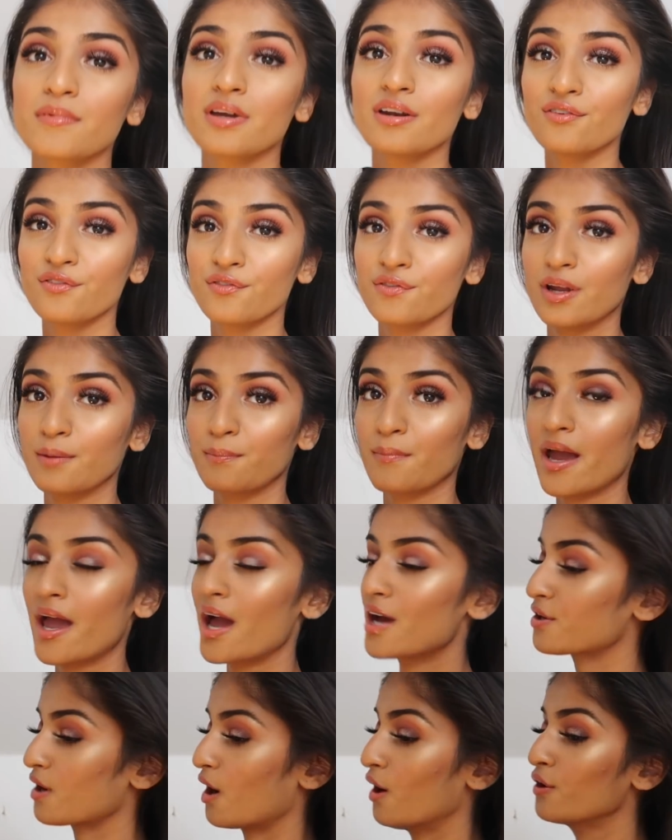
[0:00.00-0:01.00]
I'm gonna flip my
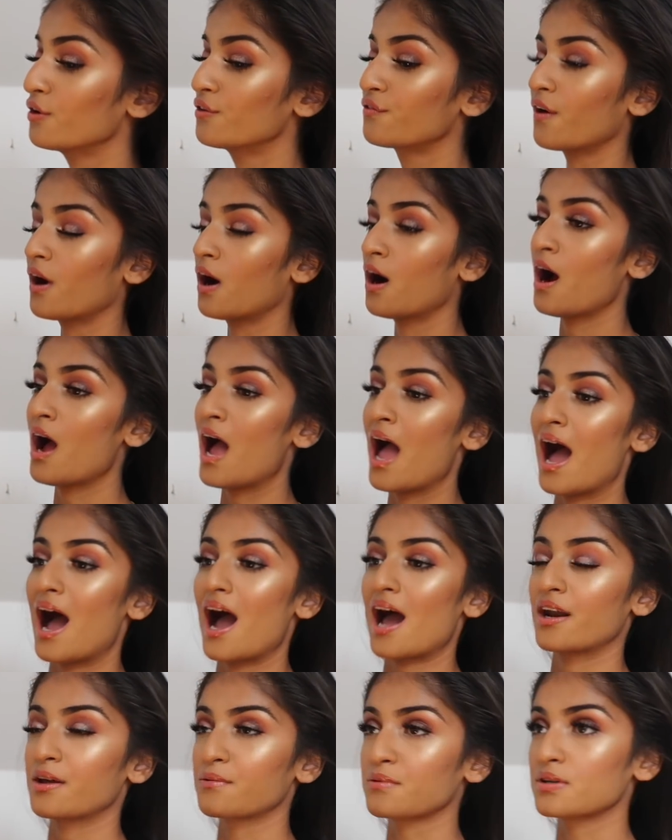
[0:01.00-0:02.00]
head over
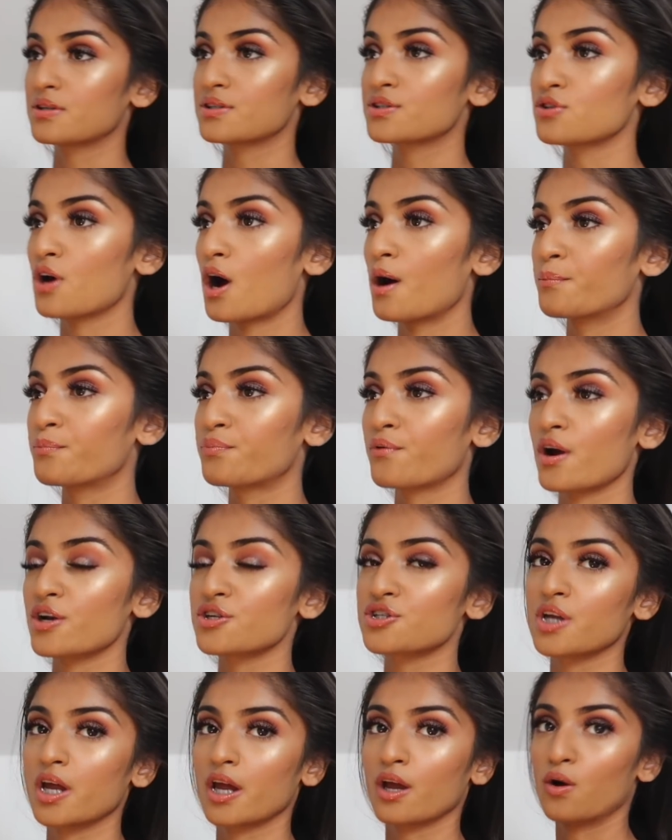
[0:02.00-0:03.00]
and I'm gonna start
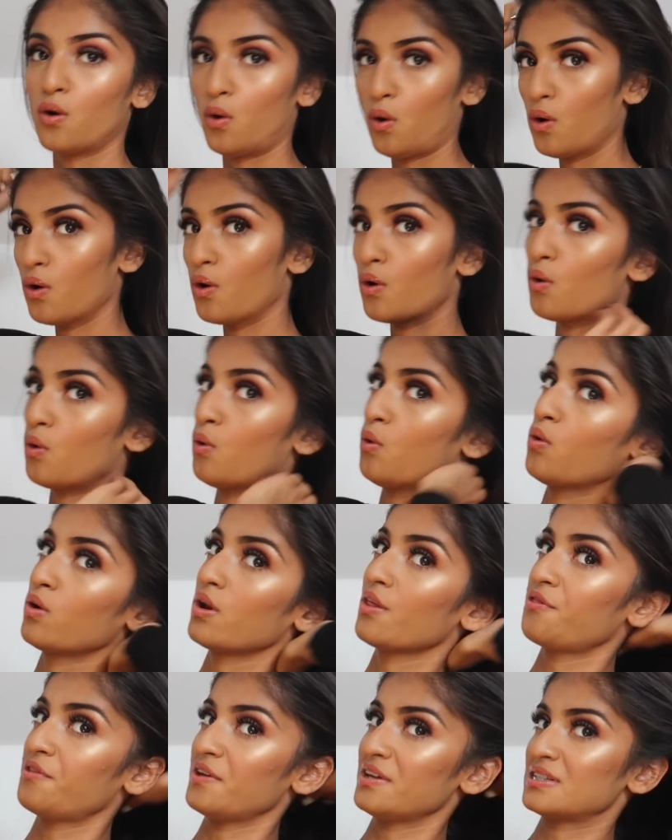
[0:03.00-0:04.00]
brushing
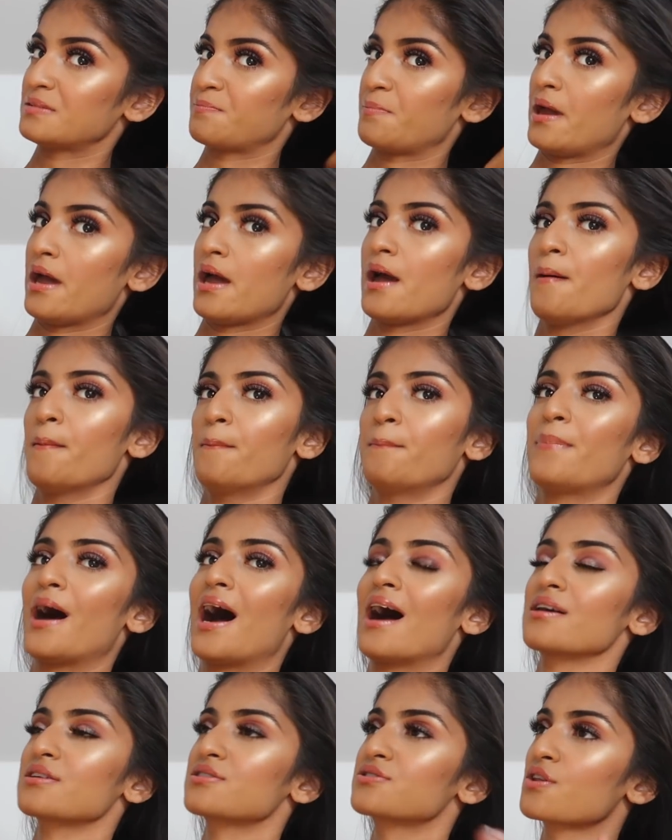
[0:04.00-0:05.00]
all of this bit
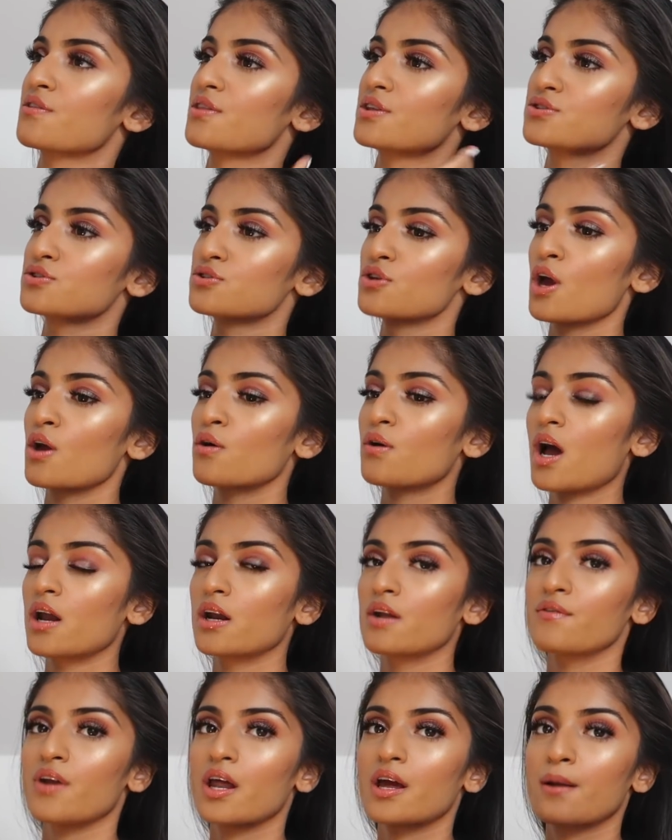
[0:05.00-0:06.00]
back. So there's no
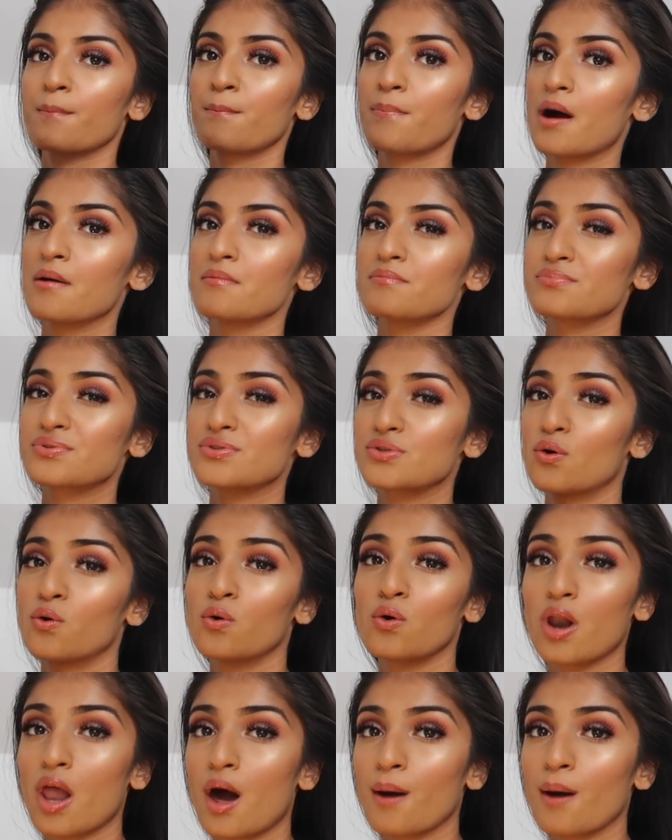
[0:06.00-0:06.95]
kind of like bumps or